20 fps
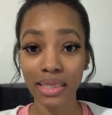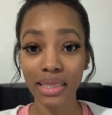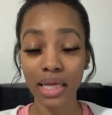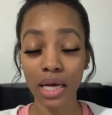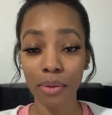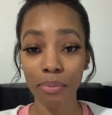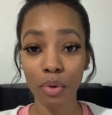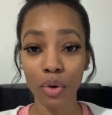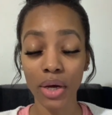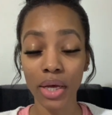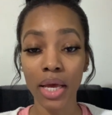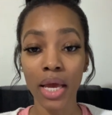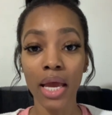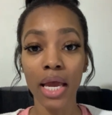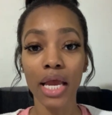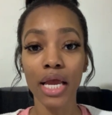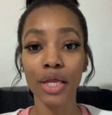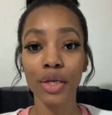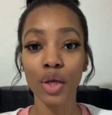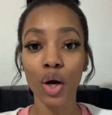Come on,
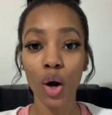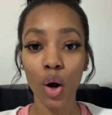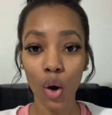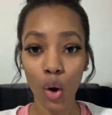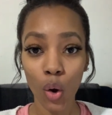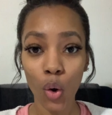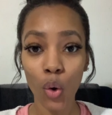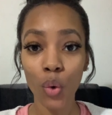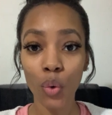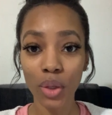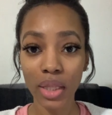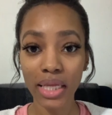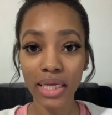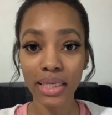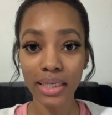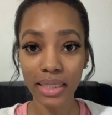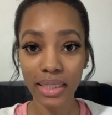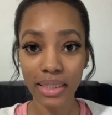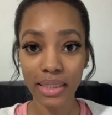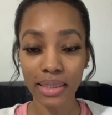in
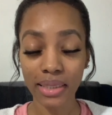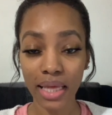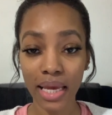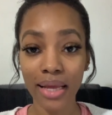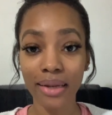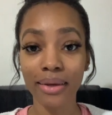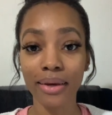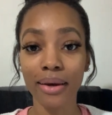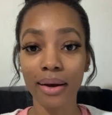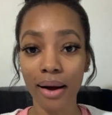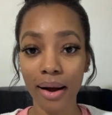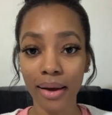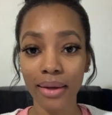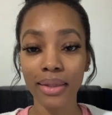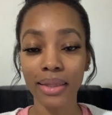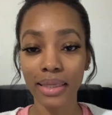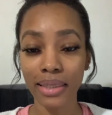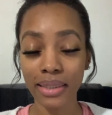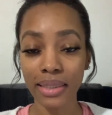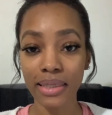holiness and
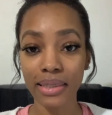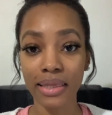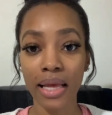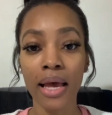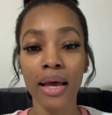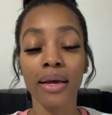godliness.